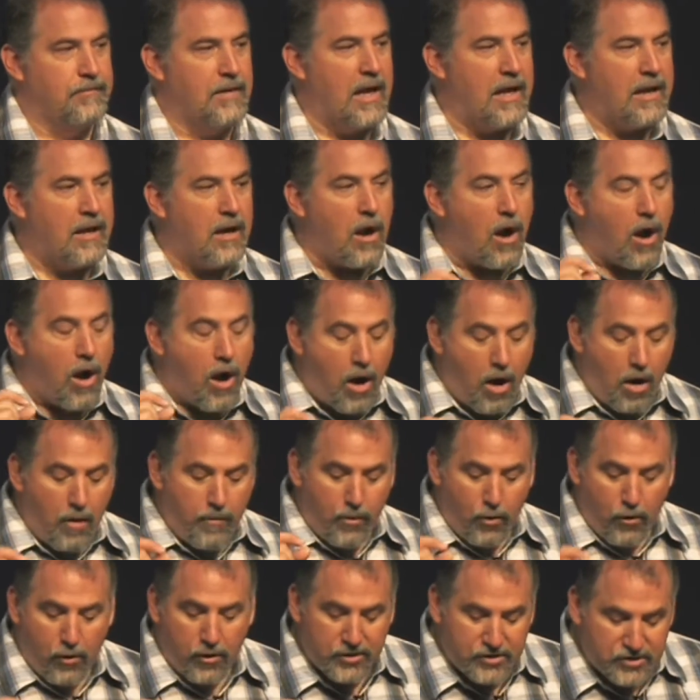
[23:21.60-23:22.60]
and it all
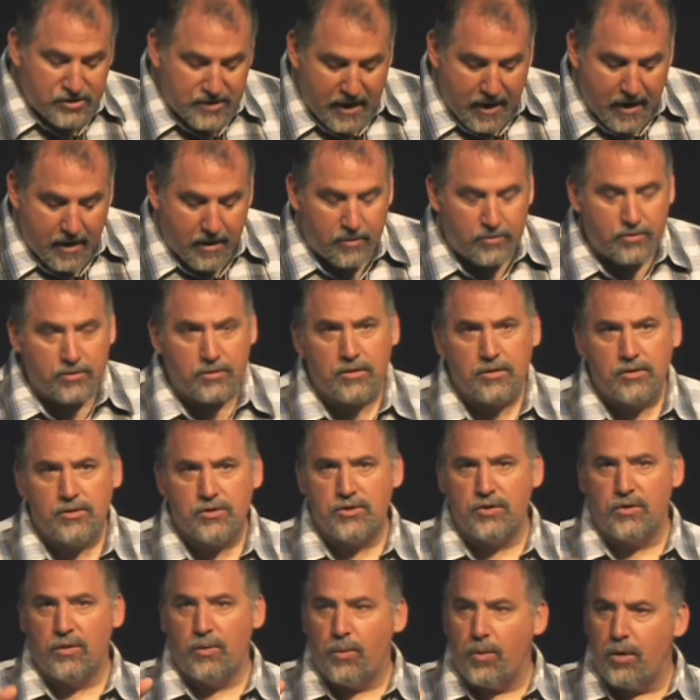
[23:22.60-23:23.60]
boils down
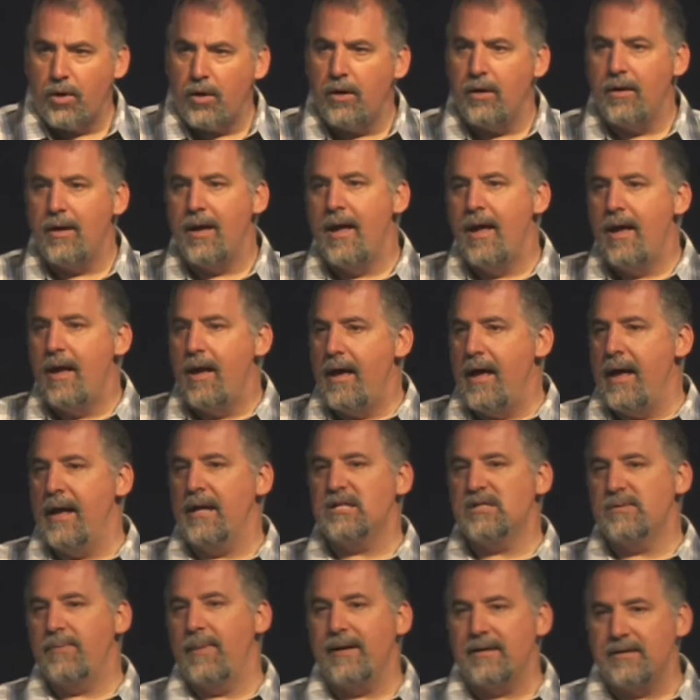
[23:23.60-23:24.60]
to the word
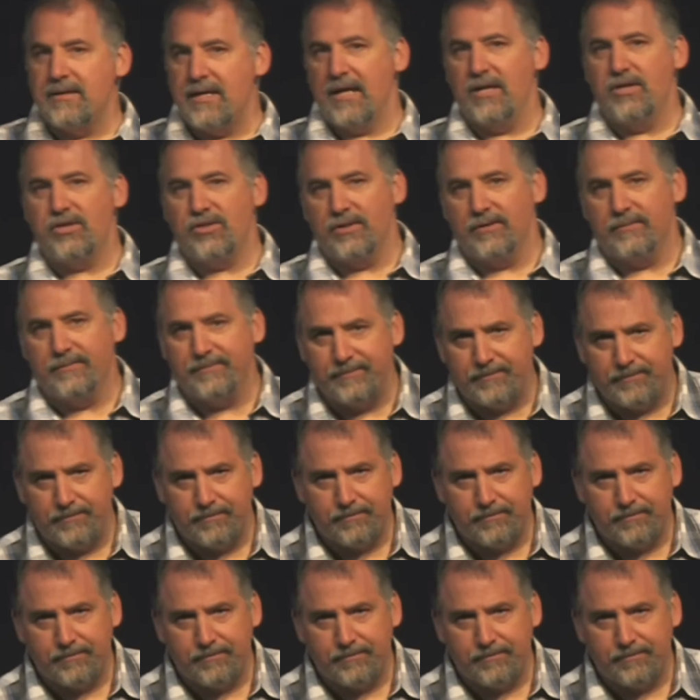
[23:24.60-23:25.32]
expectation.